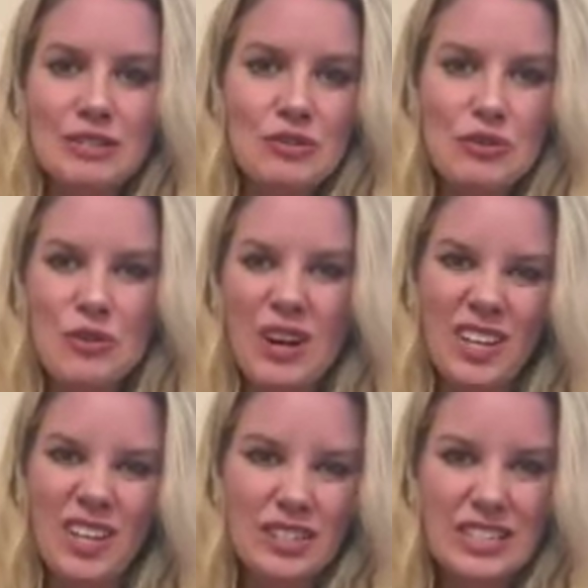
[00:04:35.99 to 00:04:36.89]
to
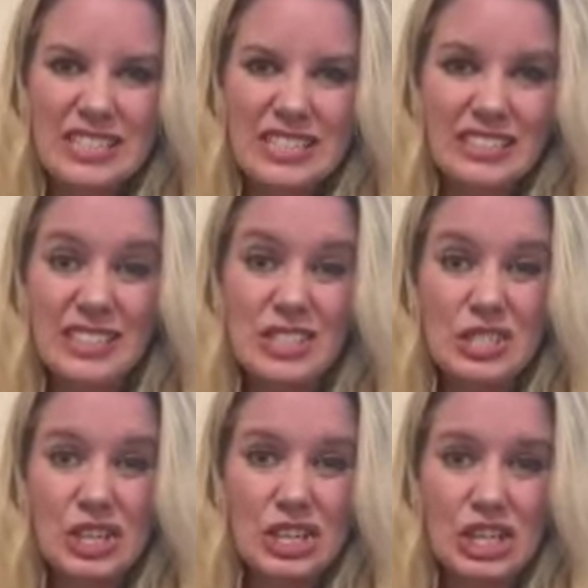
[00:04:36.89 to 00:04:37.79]

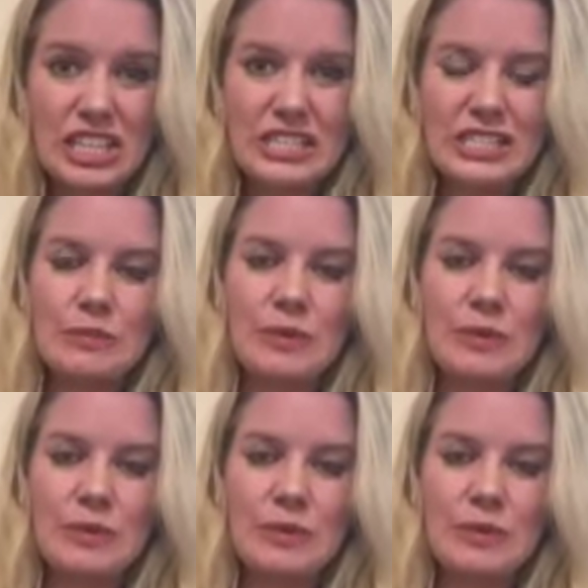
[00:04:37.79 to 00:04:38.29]
106-ish degrees,